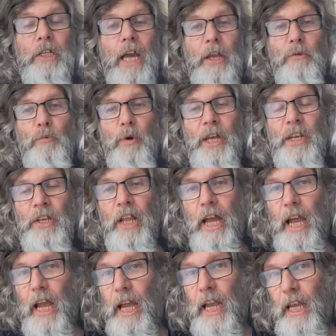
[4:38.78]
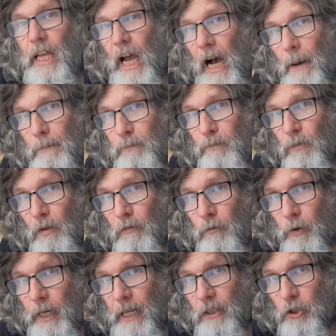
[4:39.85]
can win a um,
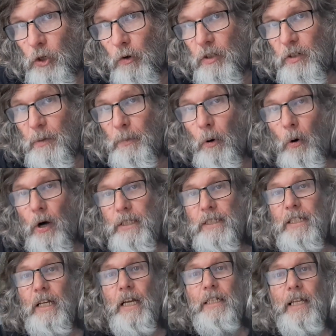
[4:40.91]
free astrology reports.